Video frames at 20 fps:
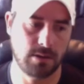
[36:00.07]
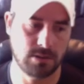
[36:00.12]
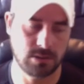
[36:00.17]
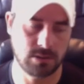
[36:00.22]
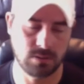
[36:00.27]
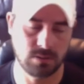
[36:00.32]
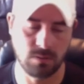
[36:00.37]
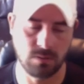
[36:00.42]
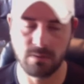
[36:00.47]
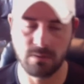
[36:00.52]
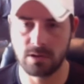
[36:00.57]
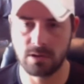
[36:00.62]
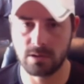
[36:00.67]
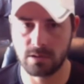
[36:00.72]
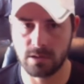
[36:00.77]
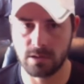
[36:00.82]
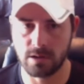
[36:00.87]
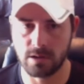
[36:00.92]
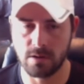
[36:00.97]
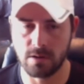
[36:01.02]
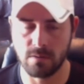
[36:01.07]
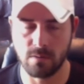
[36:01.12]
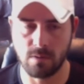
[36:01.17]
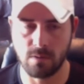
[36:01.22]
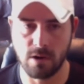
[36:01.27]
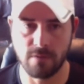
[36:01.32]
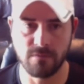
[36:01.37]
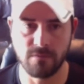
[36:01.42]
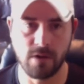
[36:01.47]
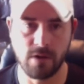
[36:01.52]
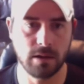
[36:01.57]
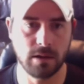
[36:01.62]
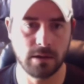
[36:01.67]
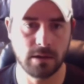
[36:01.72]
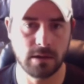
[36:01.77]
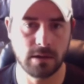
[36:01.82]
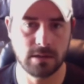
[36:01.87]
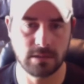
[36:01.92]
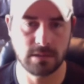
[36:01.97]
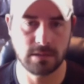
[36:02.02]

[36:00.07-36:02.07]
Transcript: is what a volley is,